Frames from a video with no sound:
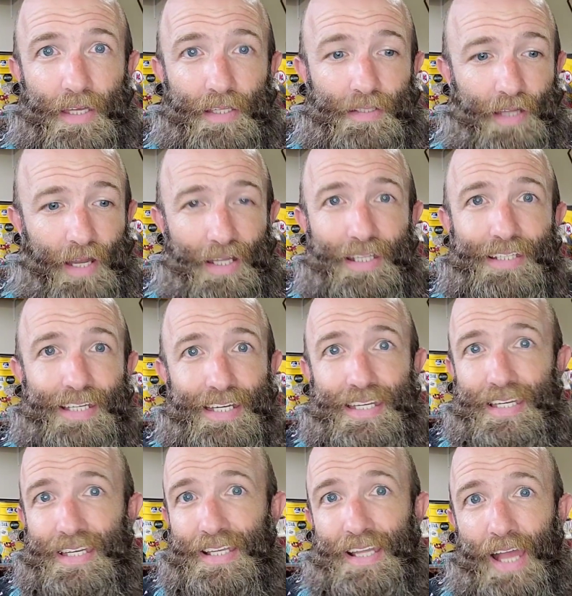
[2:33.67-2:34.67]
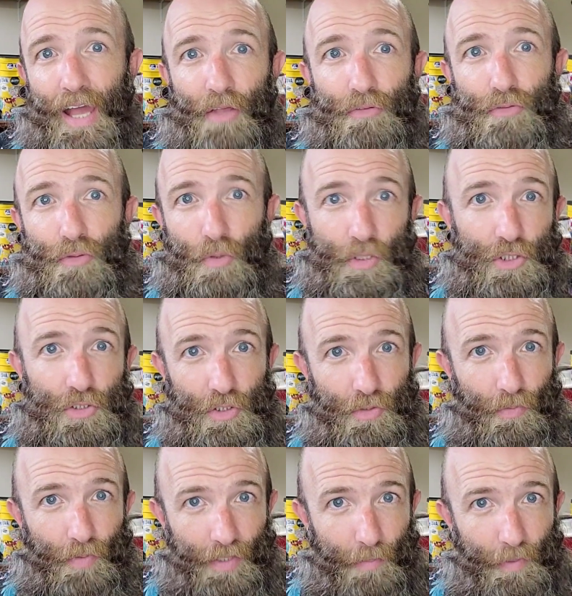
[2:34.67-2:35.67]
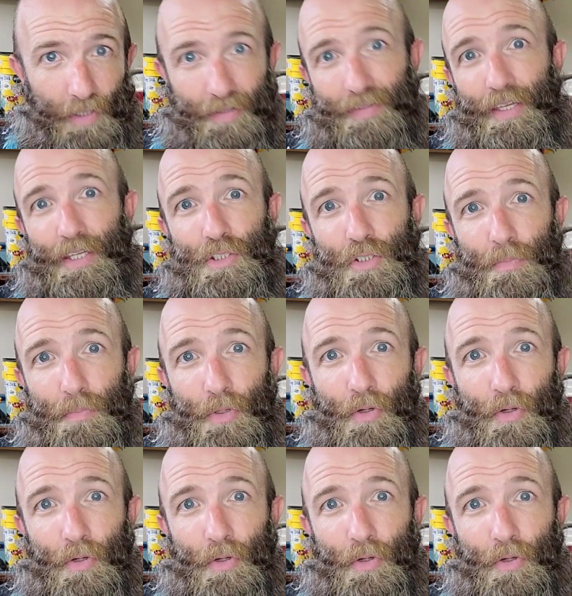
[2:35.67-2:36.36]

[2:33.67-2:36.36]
a 90-day in-house Christian rehabilitation